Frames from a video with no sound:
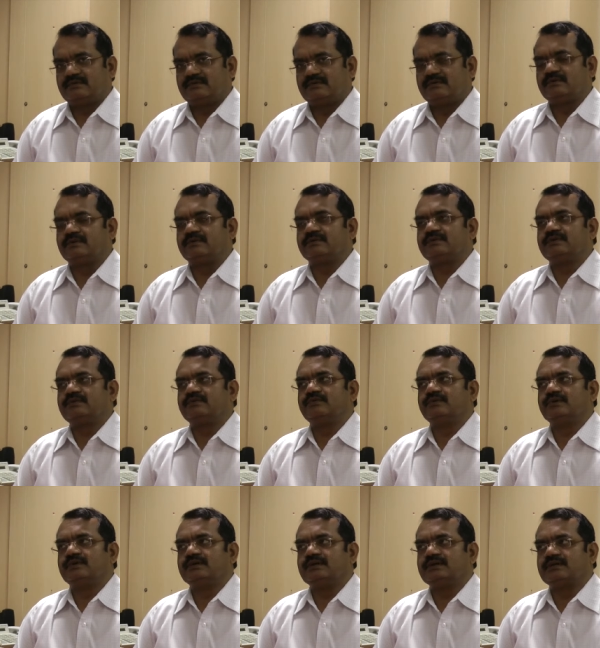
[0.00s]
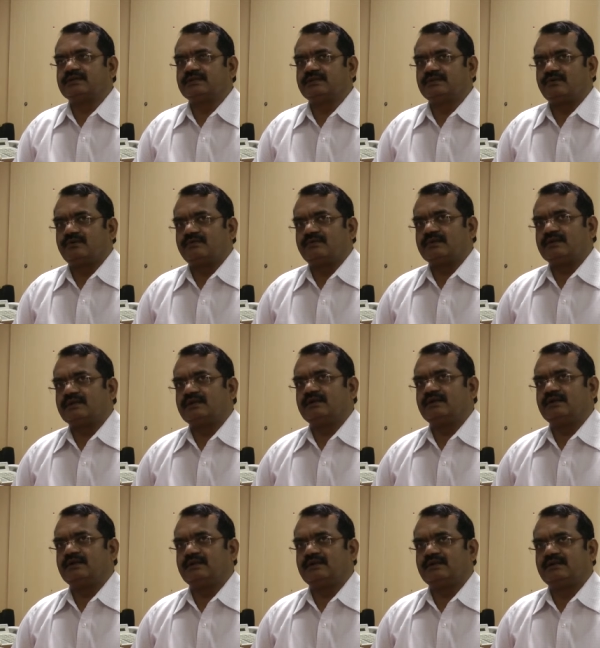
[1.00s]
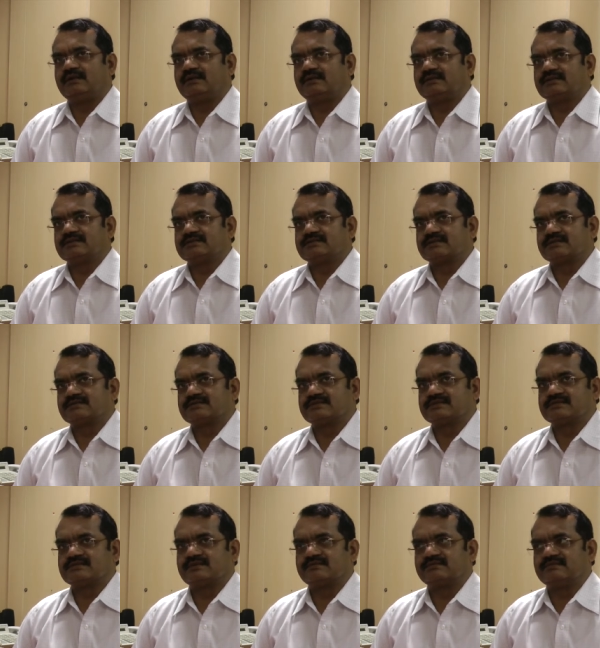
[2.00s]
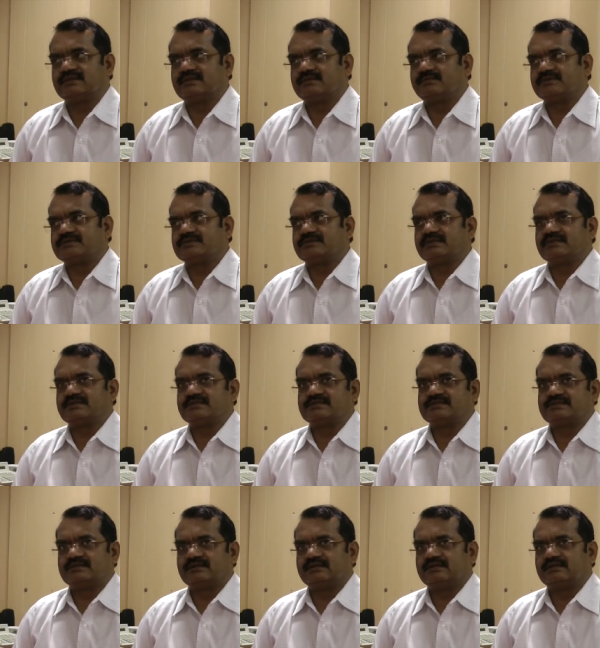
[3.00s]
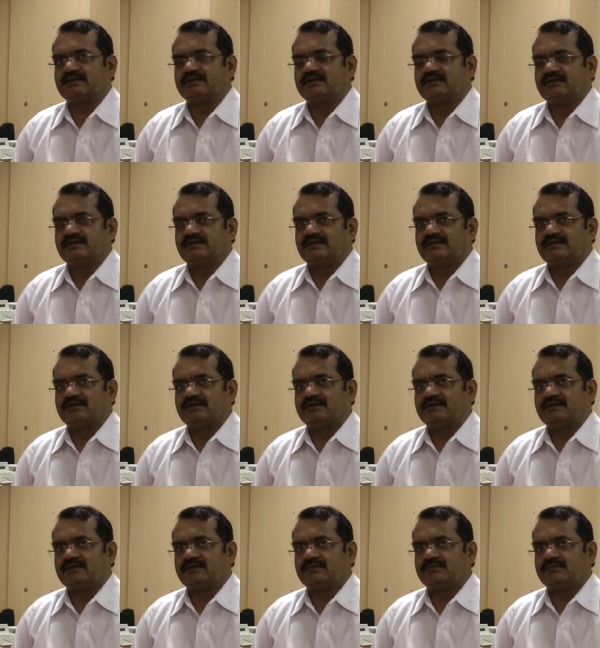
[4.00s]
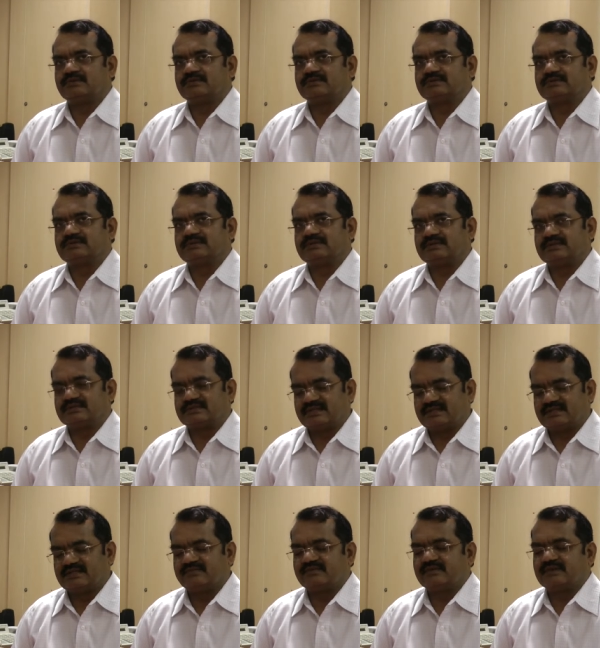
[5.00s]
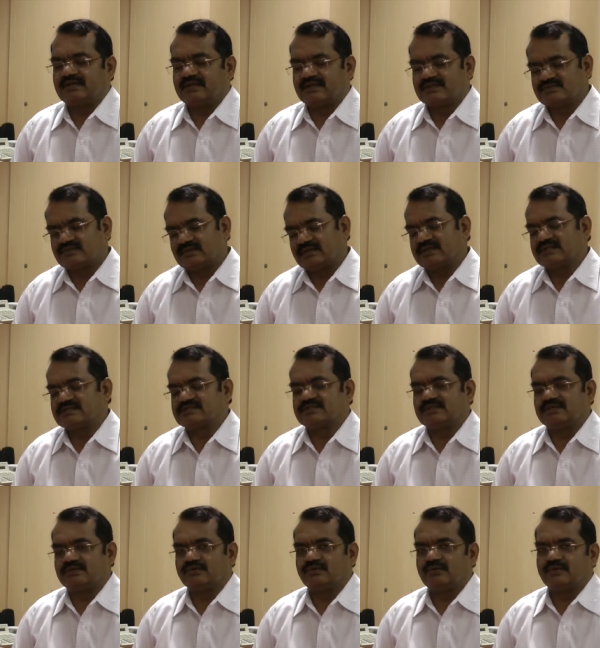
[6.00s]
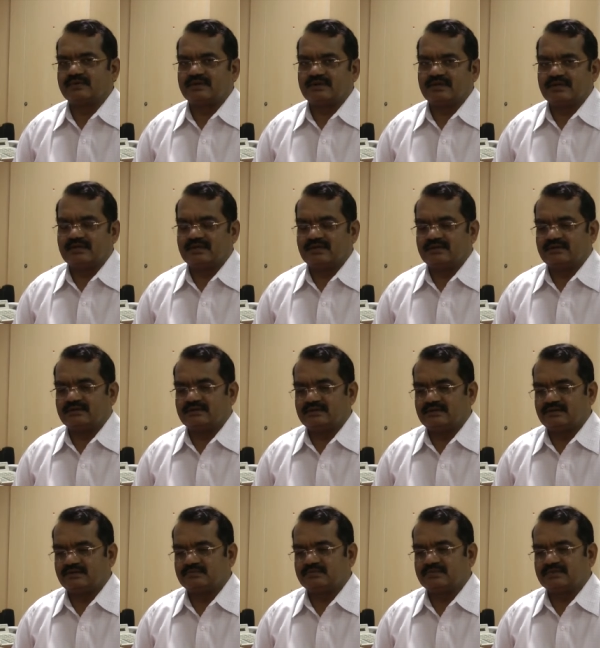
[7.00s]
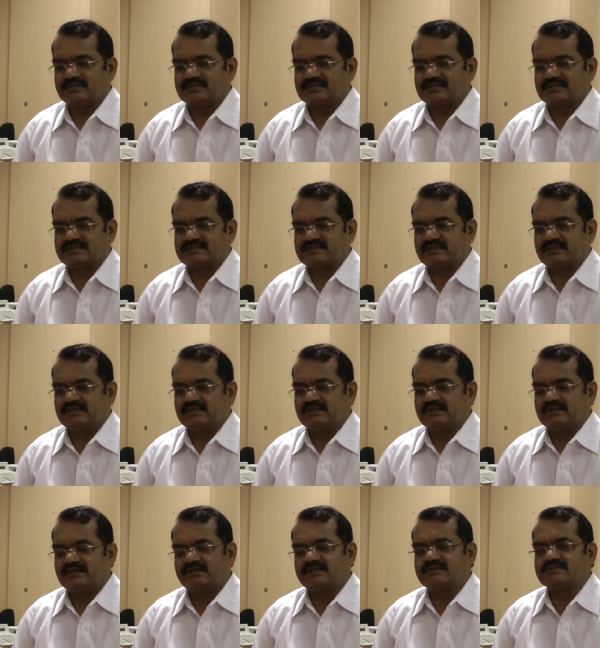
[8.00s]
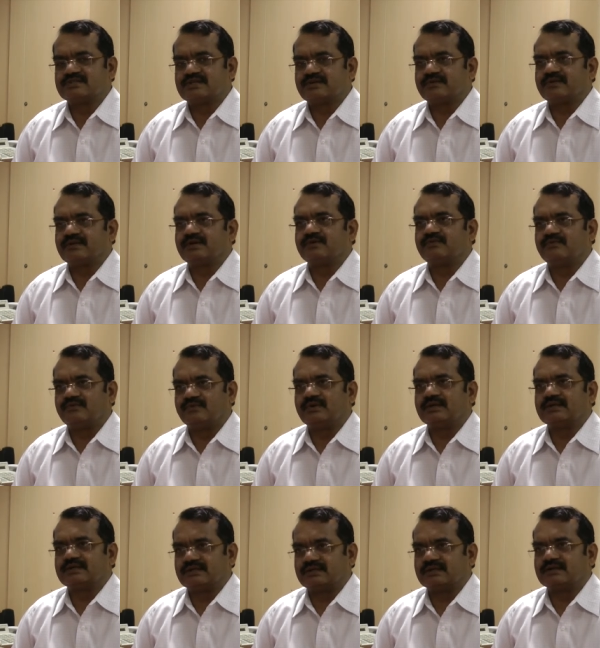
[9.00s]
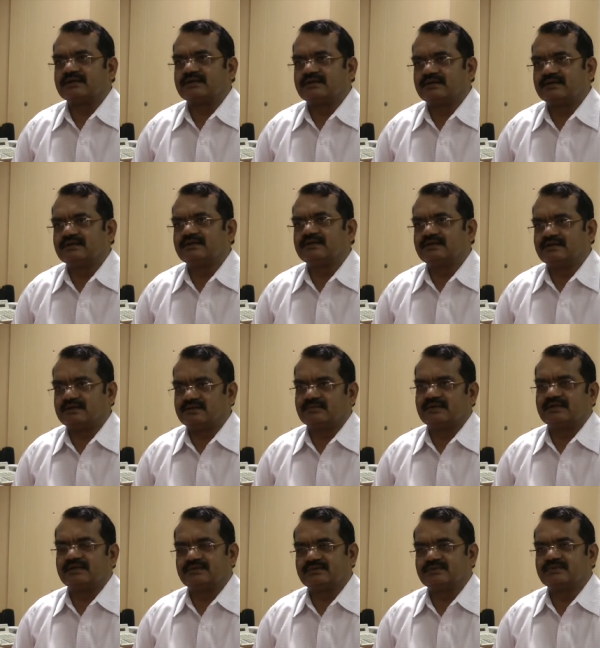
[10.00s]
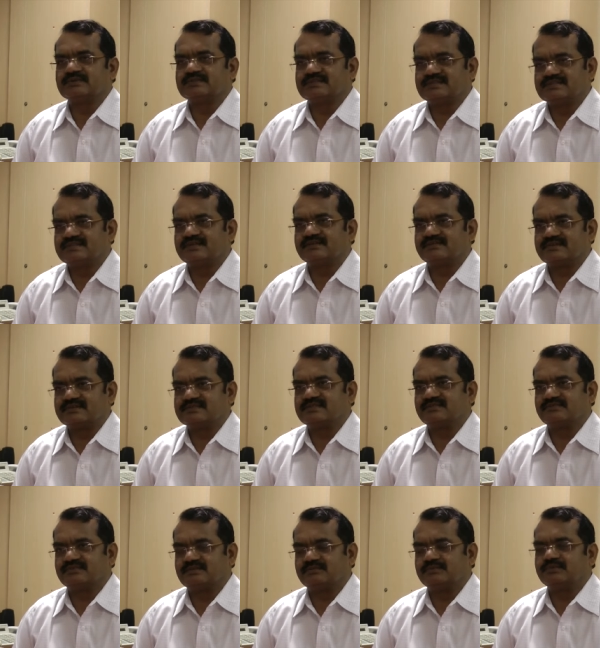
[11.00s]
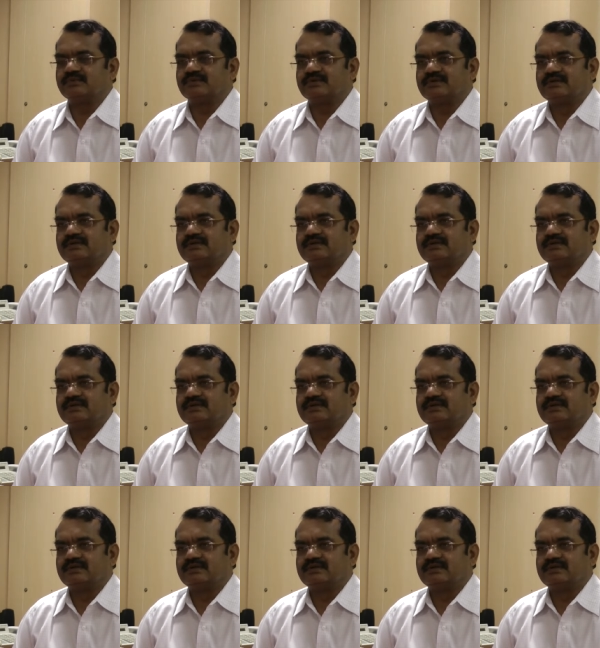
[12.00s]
No, you look at overall the success of the mission is both scientifically as well as overall what is concerned. Discovery of water molecules on the surface of the moon